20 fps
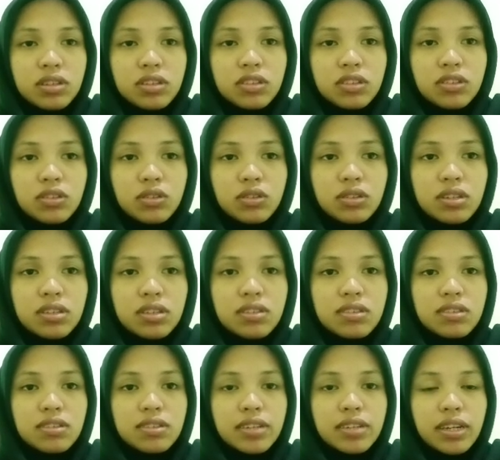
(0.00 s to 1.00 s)

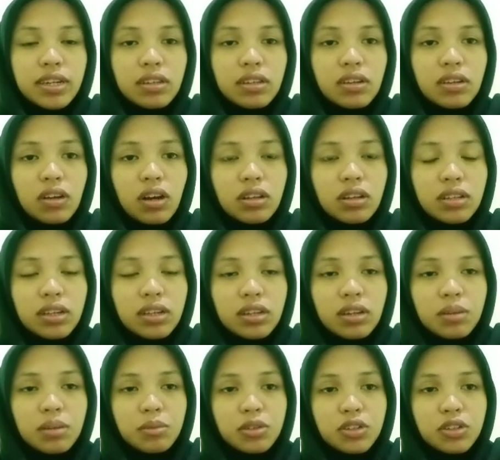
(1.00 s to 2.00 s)
students can connect
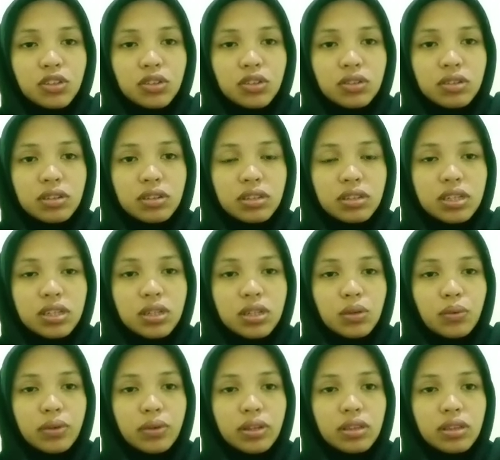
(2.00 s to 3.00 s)

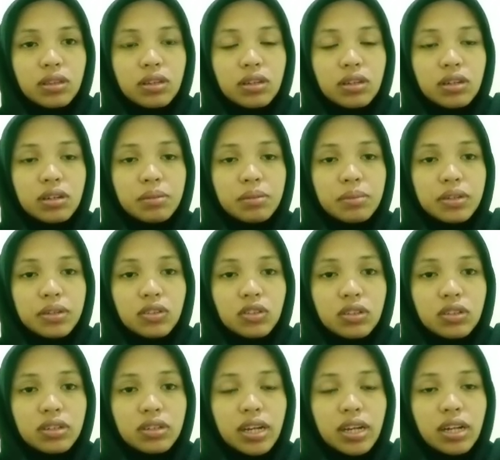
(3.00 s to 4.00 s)
emotionally with the
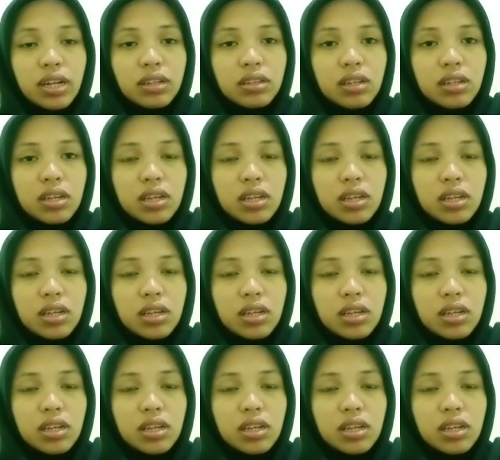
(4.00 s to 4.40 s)
material,